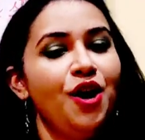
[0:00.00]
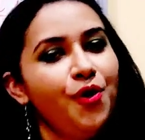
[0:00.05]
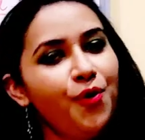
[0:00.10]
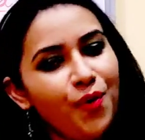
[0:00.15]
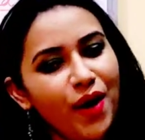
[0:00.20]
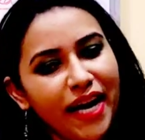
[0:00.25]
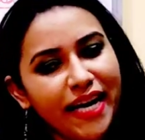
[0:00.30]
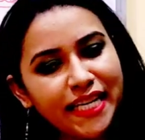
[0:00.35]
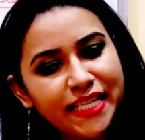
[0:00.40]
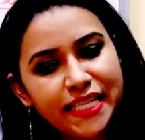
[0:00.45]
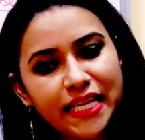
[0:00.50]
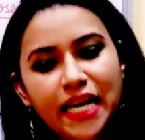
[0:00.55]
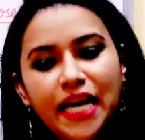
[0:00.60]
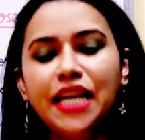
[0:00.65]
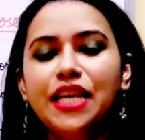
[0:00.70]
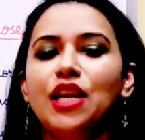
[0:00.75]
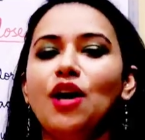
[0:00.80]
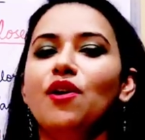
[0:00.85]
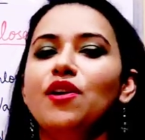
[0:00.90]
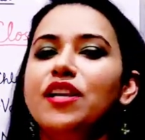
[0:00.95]
Right?
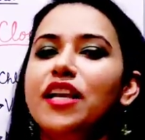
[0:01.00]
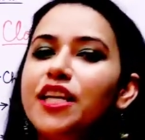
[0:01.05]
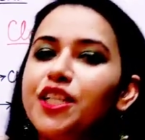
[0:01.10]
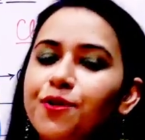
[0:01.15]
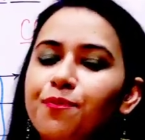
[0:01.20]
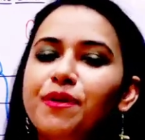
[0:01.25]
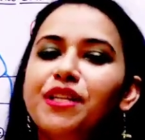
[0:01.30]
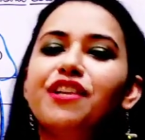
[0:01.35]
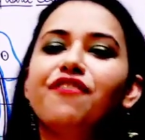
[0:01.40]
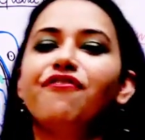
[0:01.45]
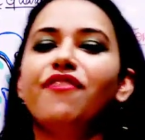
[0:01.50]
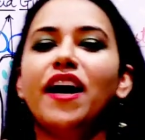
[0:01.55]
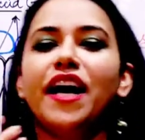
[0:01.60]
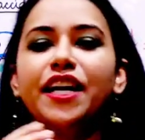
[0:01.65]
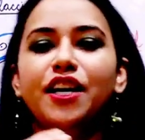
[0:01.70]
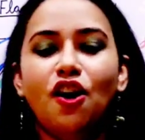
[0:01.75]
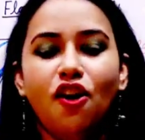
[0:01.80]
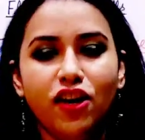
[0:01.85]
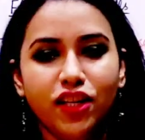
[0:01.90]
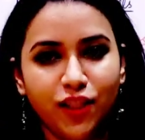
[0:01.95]
Now let me
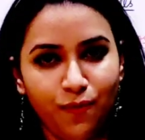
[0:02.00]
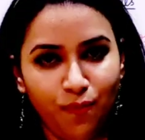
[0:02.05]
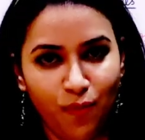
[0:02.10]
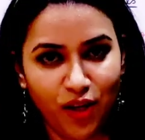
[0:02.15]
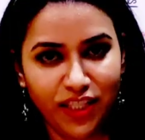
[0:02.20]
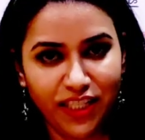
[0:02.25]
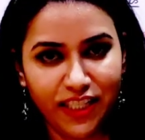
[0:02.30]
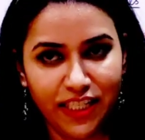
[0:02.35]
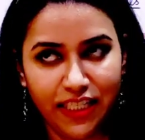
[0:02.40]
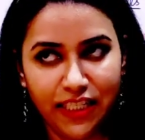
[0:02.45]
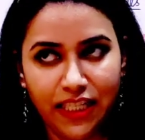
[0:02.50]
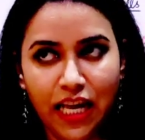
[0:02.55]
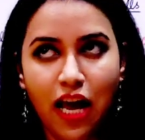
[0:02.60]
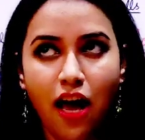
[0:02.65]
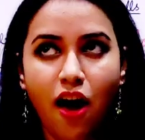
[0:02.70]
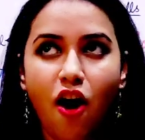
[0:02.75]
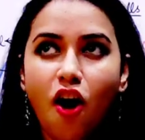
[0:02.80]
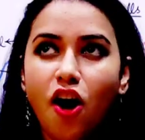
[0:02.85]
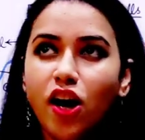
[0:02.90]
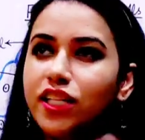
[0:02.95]
define osmosis.
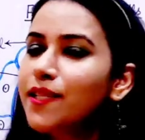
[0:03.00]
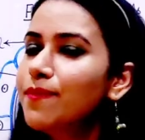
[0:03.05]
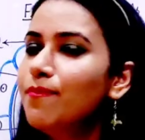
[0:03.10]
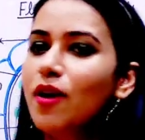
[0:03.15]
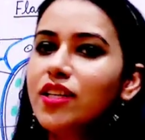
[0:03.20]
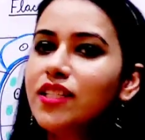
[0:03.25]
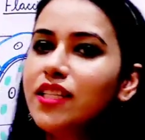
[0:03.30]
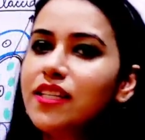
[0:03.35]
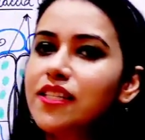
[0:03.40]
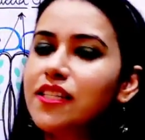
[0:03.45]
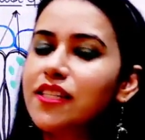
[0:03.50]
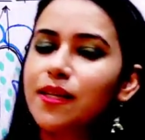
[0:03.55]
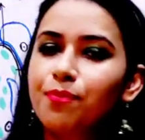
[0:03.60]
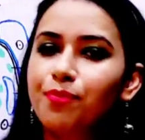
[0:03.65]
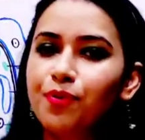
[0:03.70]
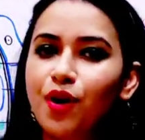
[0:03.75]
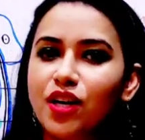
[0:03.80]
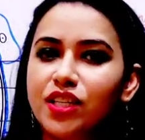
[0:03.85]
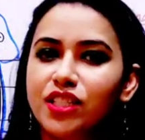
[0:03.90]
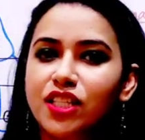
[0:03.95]
Osmosis is a
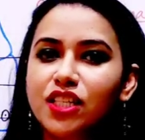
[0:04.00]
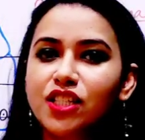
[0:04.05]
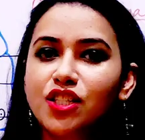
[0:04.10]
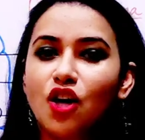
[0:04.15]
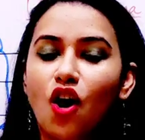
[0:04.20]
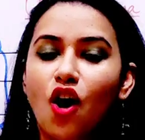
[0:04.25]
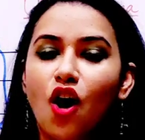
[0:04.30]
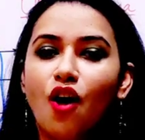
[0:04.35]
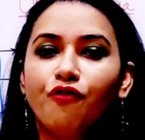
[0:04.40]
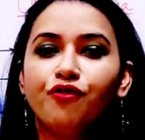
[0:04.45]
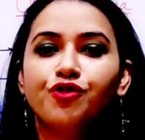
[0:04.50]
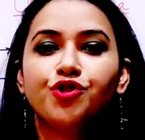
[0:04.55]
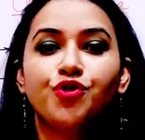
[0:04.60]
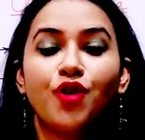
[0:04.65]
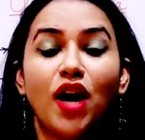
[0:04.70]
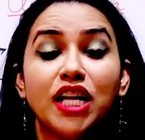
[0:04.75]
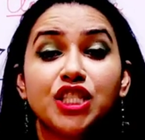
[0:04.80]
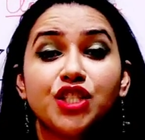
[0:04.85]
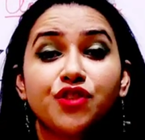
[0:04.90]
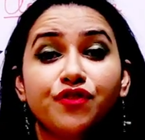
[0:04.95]
process of
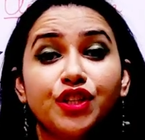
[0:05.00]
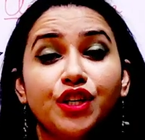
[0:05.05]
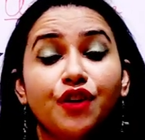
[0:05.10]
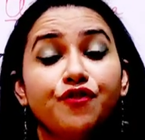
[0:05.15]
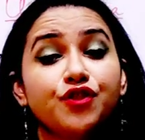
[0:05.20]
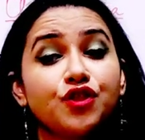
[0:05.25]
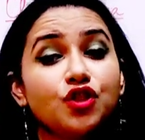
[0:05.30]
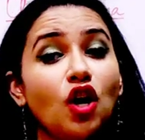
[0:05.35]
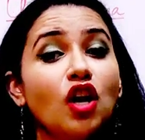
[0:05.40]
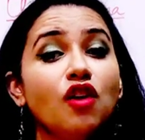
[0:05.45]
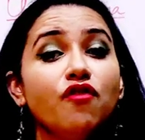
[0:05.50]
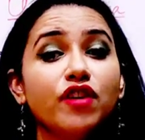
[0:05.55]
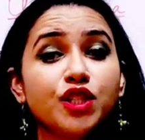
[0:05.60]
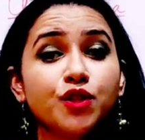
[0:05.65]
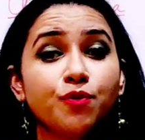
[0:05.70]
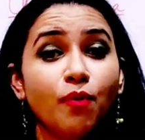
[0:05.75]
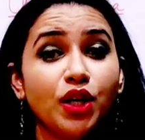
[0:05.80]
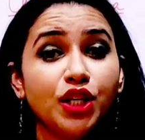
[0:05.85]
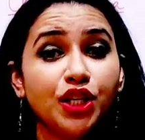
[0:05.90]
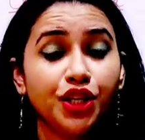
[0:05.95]
transfer of
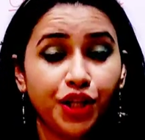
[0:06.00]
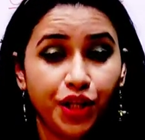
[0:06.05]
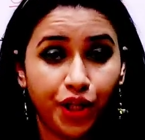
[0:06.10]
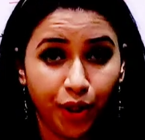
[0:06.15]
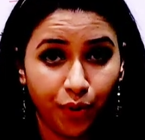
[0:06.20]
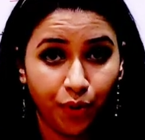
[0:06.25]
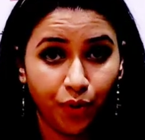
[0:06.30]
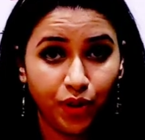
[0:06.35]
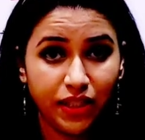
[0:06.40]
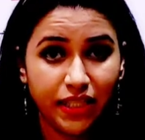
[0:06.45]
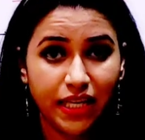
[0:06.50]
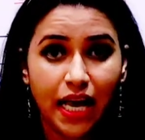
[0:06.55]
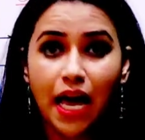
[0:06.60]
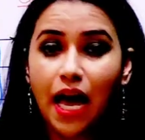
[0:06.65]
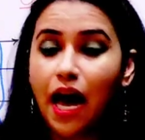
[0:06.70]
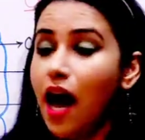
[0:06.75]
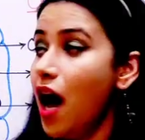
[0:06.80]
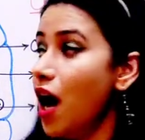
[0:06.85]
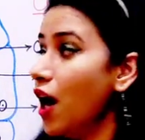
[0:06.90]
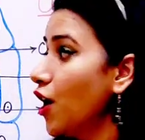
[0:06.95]
solvent molecules
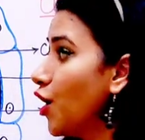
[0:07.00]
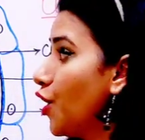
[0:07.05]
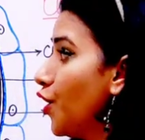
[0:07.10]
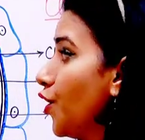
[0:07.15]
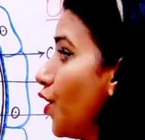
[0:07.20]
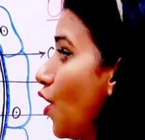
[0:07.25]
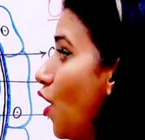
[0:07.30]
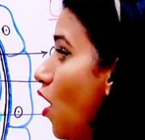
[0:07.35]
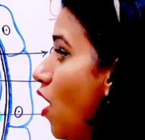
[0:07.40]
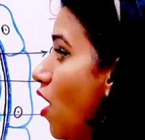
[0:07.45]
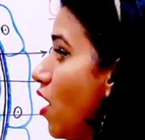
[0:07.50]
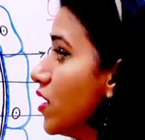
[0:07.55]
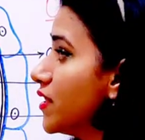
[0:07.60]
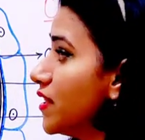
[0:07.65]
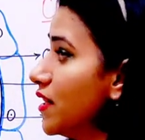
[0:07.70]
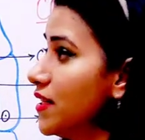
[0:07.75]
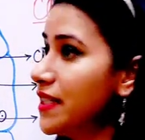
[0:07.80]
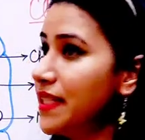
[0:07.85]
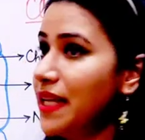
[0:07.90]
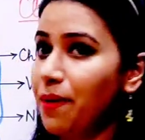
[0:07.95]

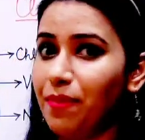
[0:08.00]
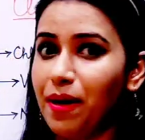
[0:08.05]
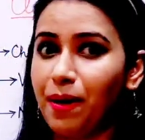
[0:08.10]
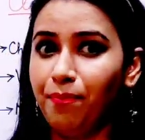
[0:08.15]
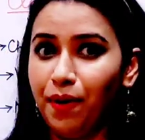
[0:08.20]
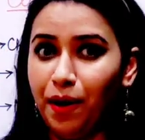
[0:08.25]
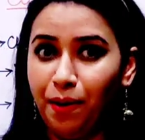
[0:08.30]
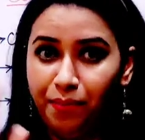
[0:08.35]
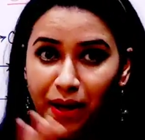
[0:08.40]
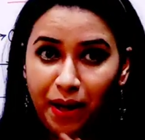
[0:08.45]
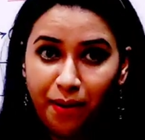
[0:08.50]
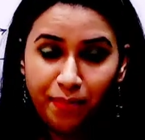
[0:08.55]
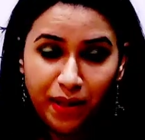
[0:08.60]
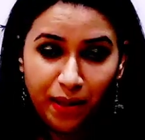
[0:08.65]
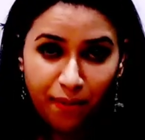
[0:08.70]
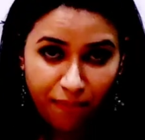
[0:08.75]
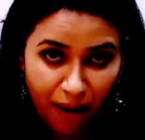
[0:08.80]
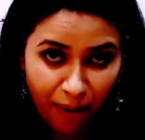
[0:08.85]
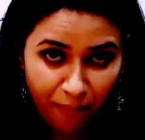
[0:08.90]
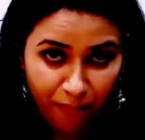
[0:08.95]
across a
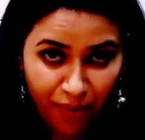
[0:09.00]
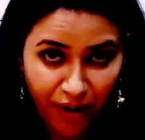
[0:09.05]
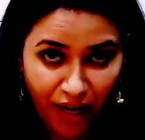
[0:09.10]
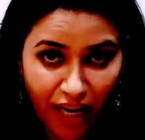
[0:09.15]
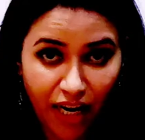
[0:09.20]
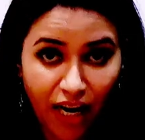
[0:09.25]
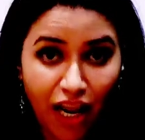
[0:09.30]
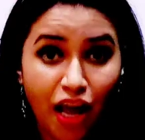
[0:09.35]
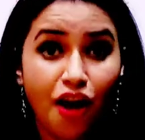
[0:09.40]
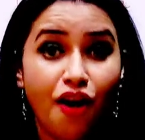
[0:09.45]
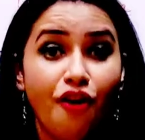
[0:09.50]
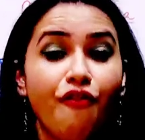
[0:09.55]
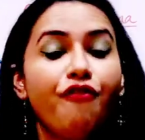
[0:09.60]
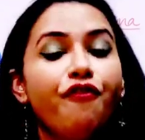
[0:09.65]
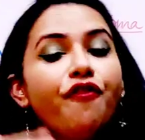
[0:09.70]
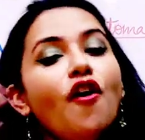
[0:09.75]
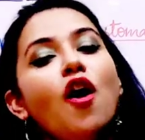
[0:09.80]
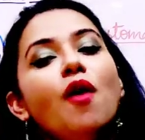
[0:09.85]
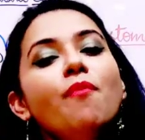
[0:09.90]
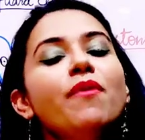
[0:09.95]
semi-permeable membrane
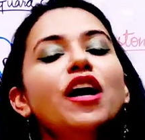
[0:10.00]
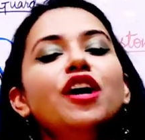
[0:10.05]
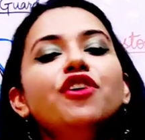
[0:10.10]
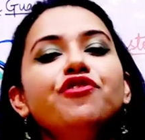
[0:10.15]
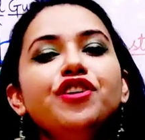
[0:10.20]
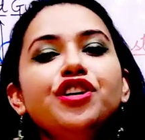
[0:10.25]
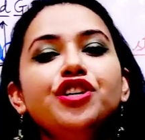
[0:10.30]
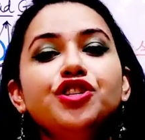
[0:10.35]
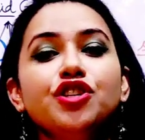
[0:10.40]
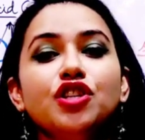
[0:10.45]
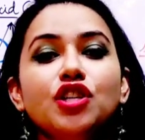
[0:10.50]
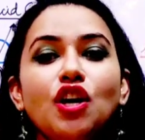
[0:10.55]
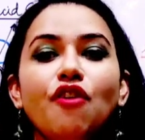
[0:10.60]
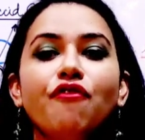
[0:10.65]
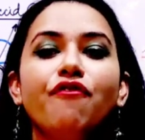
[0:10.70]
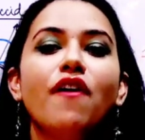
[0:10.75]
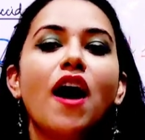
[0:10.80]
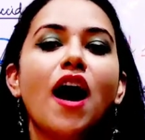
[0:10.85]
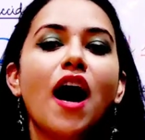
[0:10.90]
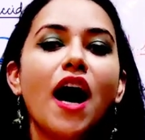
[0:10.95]
from a region of
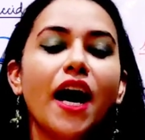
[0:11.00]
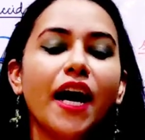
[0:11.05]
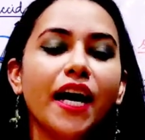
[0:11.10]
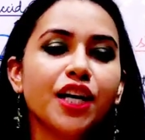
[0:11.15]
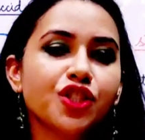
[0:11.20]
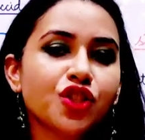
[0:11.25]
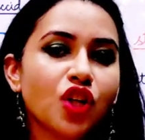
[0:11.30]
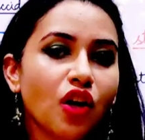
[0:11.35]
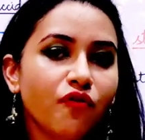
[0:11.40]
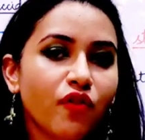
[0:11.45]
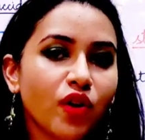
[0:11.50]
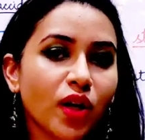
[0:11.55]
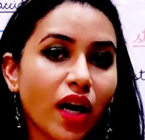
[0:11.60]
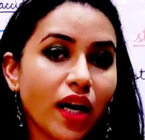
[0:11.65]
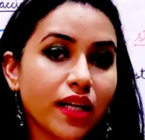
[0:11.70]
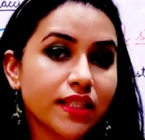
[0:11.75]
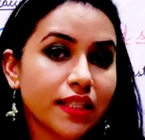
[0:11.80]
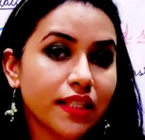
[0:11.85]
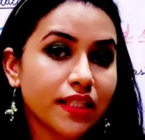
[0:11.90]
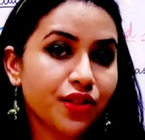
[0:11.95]
higher solvent
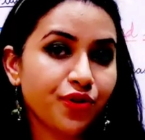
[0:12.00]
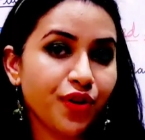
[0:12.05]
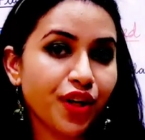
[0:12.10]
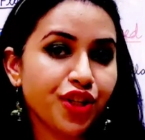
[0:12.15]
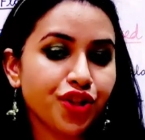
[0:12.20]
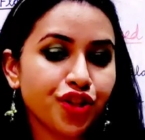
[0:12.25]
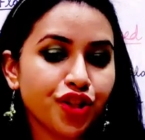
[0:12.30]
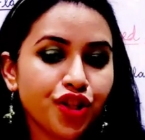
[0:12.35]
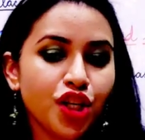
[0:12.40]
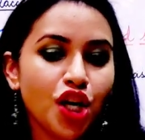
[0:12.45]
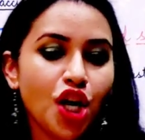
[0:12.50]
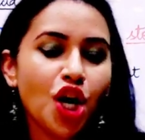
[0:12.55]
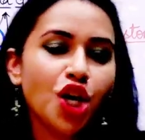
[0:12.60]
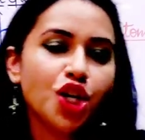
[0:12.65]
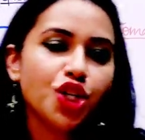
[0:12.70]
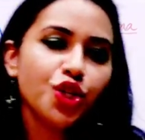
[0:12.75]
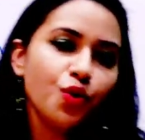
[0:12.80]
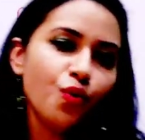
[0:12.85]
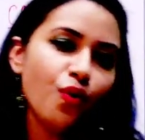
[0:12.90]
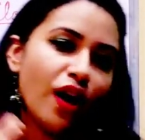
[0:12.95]
concentration
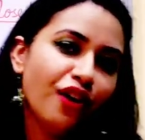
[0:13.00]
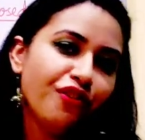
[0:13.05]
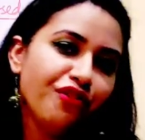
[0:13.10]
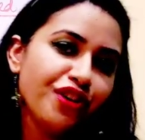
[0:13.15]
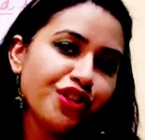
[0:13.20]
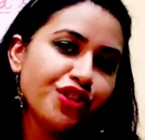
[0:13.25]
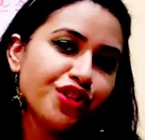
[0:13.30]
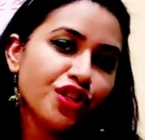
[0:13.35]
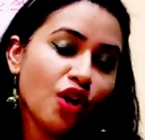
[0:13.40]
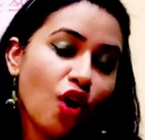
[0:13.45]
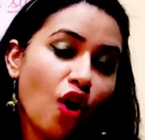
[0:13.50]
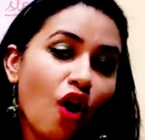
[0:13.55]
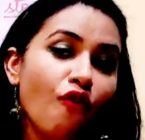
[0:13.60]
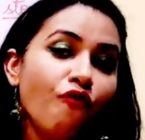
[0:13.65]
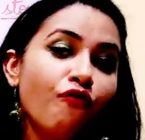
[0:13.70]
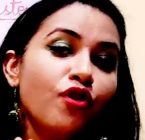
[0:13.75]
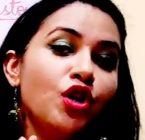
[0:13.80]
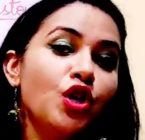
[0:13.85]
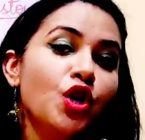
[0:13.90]
to a region of